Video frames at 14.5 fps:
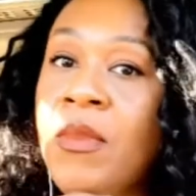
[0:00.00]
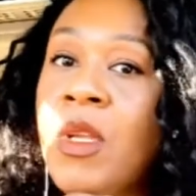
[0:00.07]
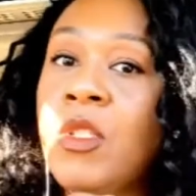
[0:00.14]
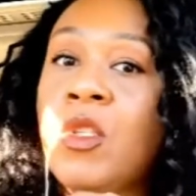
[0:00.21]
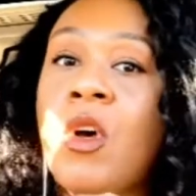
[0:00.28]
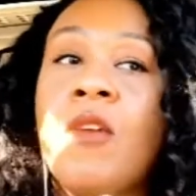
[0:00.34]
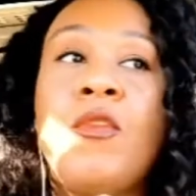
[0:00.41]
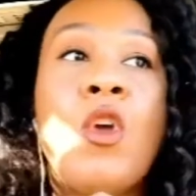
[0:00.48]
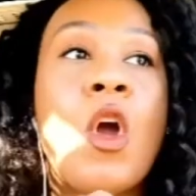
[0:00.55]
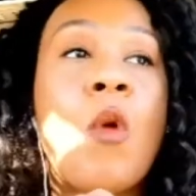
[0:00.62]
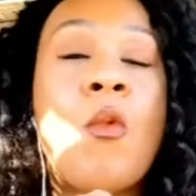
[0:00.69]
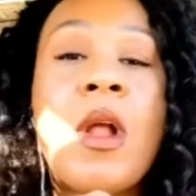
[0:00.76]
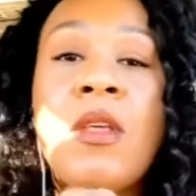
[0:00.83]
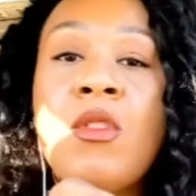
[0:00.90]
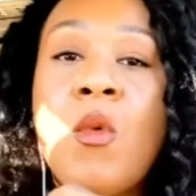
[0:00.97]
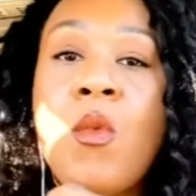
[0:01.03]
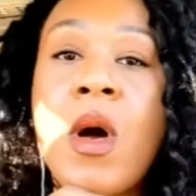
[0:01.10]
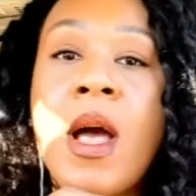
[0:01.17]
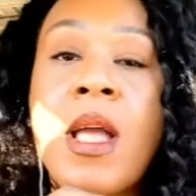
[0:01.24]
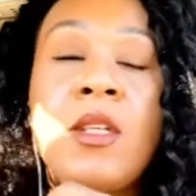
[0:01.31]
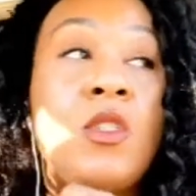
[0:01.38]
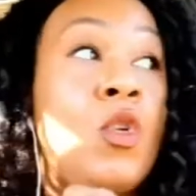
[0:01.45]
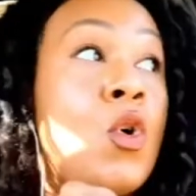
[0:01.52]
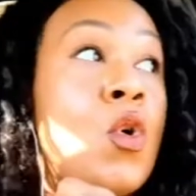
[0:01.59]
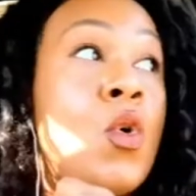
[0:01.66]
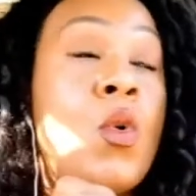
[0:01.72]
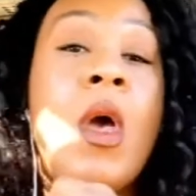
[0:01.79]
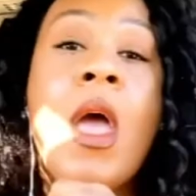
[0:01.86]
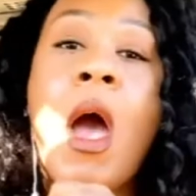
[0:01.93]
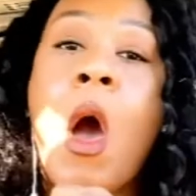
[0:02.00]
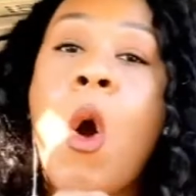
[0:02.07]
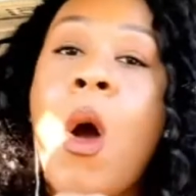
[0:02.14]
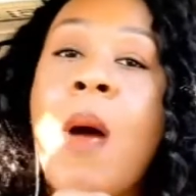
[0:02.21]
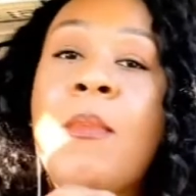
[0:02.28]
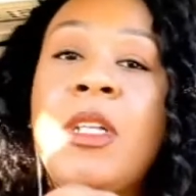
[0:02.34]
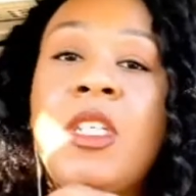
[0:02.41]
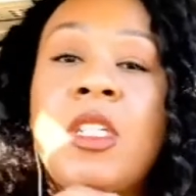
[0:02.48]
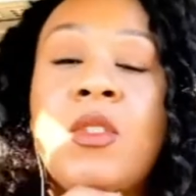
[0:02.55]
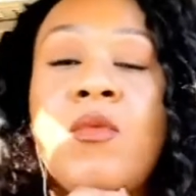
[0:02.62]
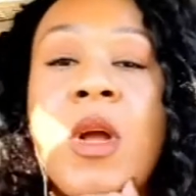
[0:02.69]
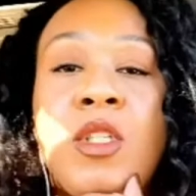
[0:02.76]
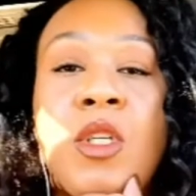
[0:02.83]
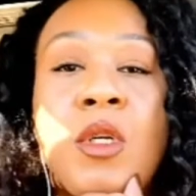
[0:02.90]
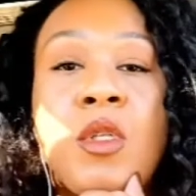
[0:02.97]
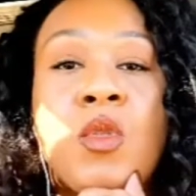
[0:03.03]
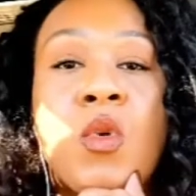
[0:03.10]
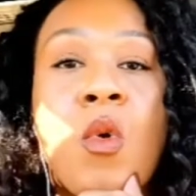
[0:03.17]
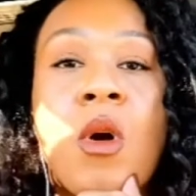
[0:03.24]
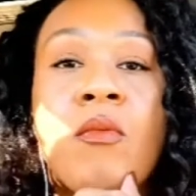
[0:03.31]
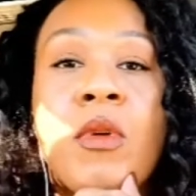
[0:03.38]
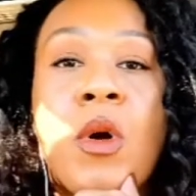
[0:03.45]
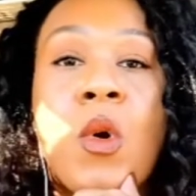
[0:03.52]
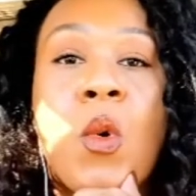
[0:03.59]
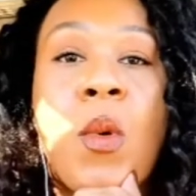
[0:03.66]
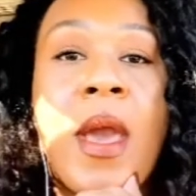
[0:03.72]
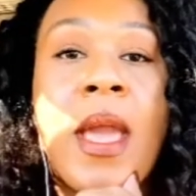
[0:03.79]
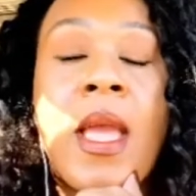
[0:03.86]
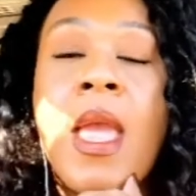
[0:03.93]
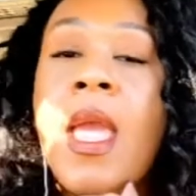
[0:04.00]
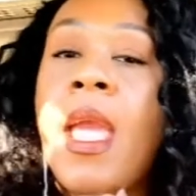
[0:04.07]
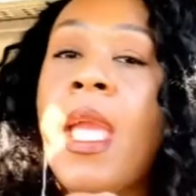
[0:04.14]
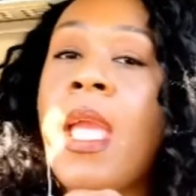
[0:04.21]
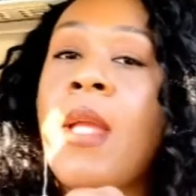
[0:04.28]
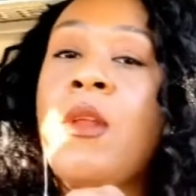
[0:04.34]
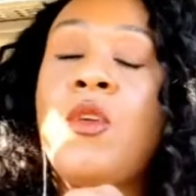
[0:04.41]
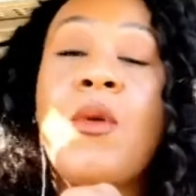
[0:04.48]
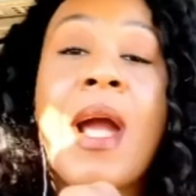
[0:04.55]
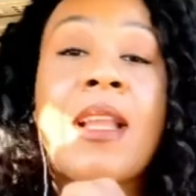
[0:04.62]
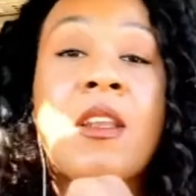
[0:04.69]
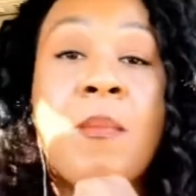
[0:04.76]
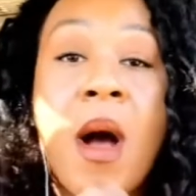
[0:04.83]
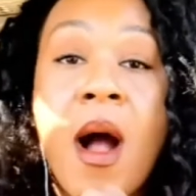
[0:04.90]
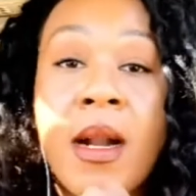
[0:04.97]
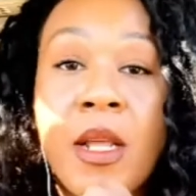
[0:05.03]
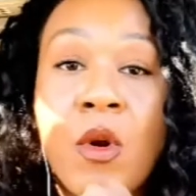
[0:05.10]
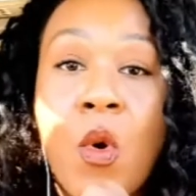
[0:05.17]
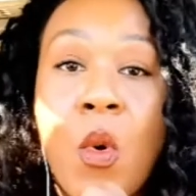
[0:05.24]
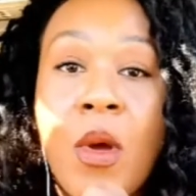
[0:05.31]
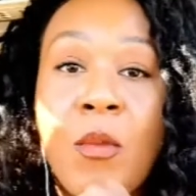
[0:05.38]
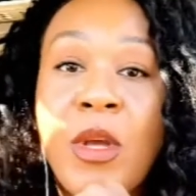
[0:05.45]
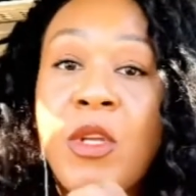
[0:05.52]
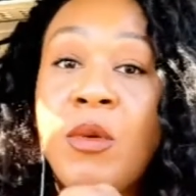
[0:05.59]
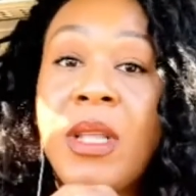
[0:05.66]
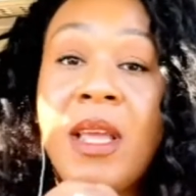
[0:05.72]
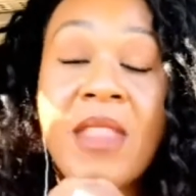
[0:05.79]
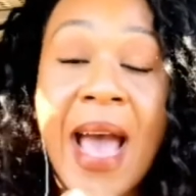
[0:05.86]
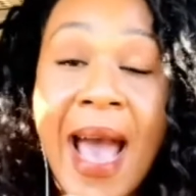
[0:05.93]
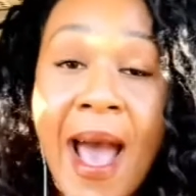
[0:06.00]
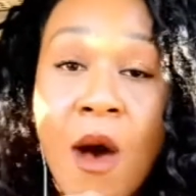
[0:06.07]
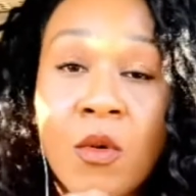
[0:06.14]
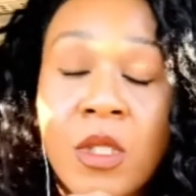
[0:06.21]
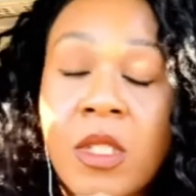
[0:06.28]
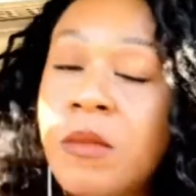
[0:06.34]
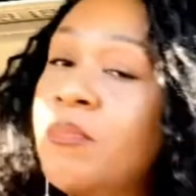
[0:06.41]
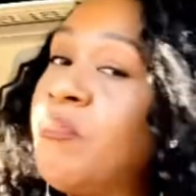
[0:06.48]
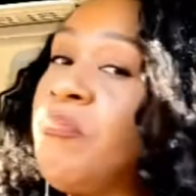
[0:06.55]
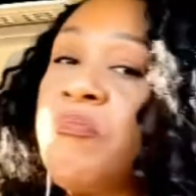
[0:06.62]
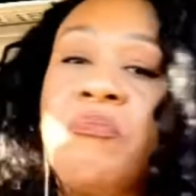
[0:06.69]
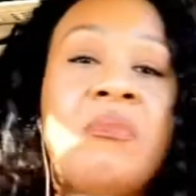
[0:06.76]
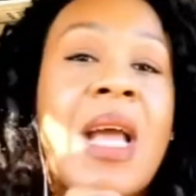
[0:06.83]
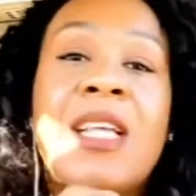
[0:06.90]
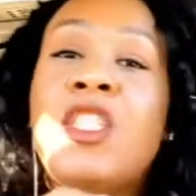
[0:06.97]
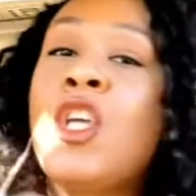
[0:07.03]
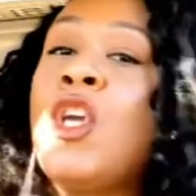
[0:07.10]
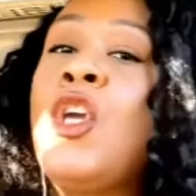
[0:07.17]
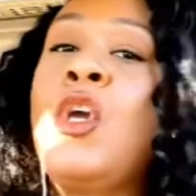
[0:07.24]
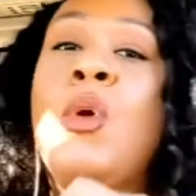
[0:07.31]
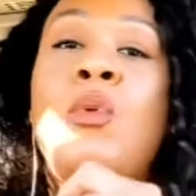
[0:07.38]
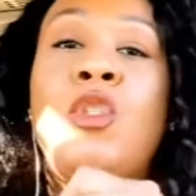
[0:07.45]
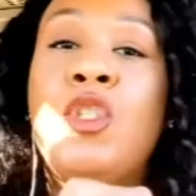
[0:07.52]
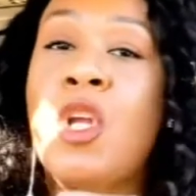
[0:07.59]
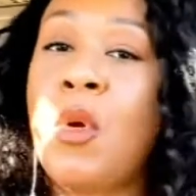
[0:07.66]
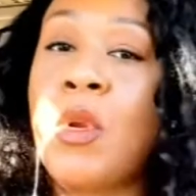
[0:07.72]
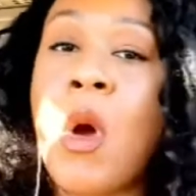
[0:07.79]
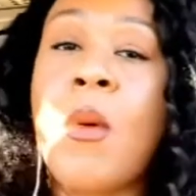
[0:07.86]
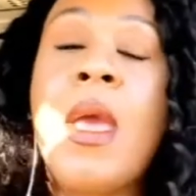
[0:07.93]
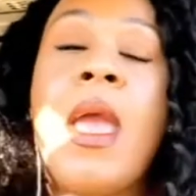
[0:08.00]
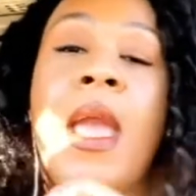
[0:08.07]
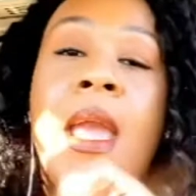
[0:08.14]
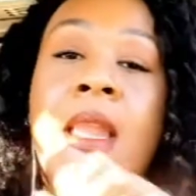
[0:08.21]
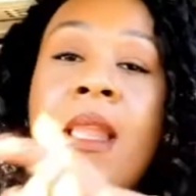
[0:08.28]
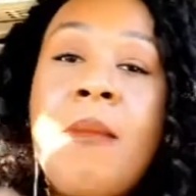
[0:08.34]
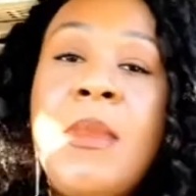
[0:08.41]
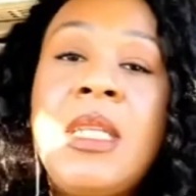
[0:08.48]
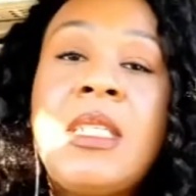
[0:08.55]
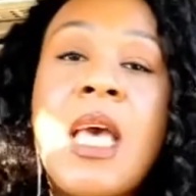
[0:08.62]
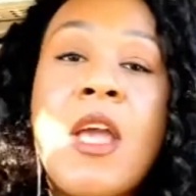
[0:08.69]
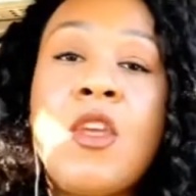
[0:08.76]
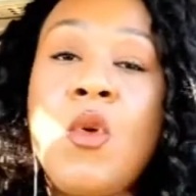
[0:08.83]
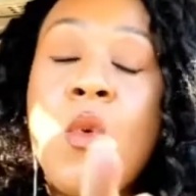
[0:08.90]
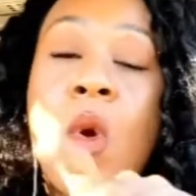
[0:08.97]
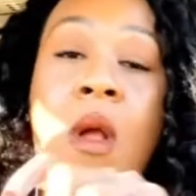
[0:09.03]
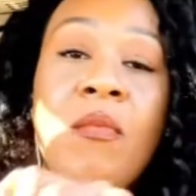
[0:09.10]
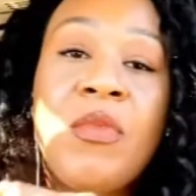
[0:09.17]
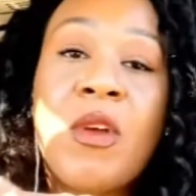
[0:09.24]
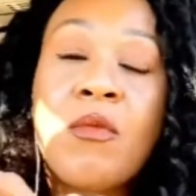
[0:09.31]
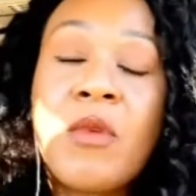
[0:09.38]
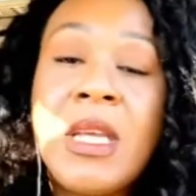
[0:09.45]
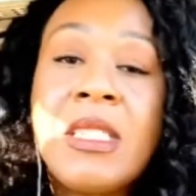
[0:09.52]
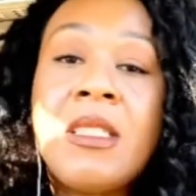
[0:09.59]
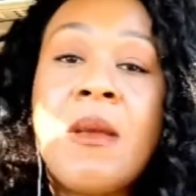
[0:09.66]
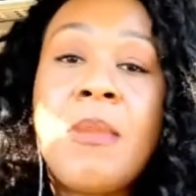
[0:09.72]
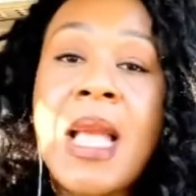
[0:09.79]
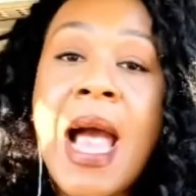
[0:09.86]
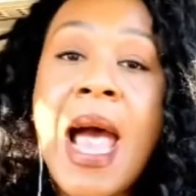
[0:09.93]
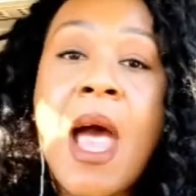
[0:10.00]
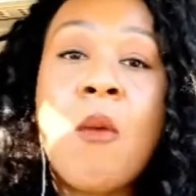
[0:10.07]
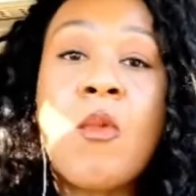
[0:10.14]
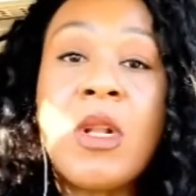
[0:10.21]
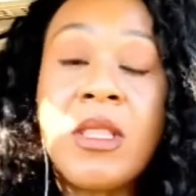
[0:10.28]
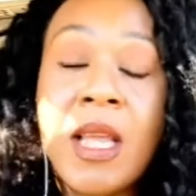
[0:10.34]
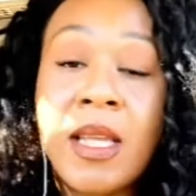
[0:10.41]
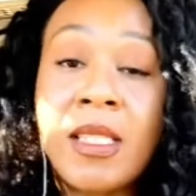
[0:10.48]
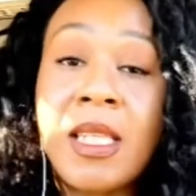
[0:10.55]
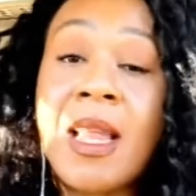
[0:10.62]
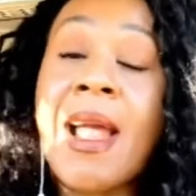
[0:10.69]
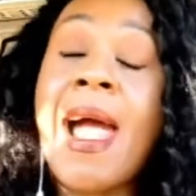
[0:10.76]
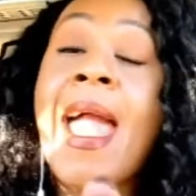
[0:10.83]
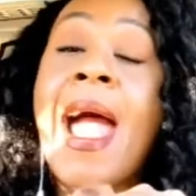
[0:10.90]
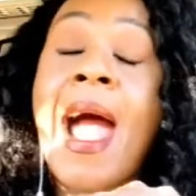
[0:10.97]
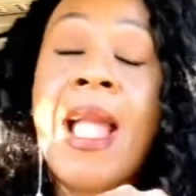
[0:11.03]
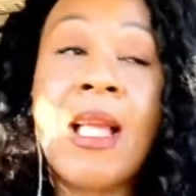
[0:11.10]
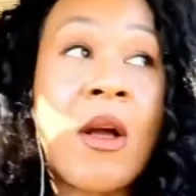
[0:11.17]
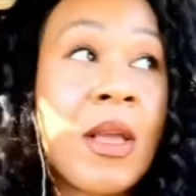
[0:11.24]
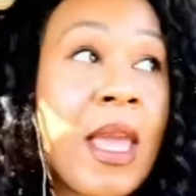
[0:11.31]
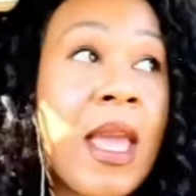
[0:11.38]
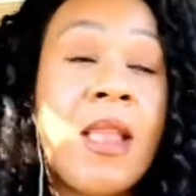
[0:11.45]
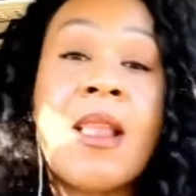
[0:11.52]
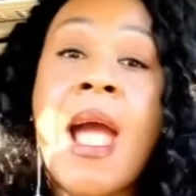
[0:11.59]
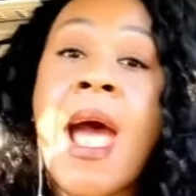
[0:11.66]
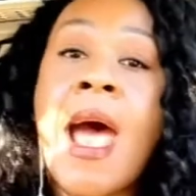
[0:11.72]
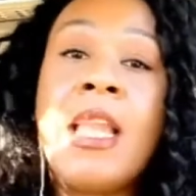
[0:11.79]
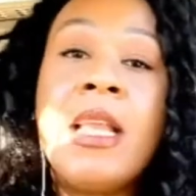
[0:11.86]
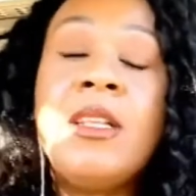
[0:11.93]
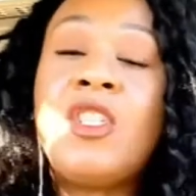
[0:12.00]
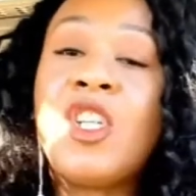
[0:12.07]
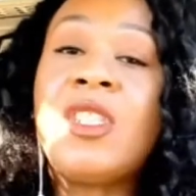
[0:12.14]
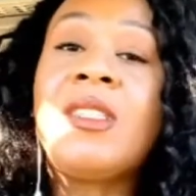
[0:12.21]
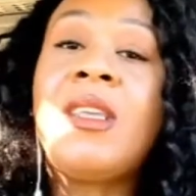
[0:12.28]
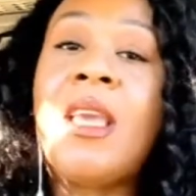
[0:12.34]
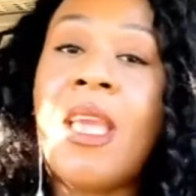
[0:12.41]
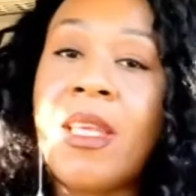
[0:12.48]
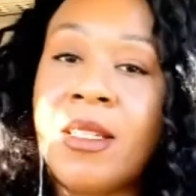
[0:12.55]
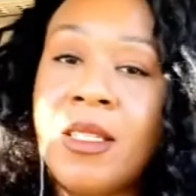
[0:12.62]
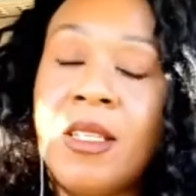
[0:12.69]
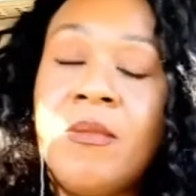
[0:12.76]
So if you're one of the ones who, I'm going to just run store real quick, and you got the bonnet on when you leave the house, that's a huge no-no. And let me tell you the reasoning behind what they said. I didn't just get,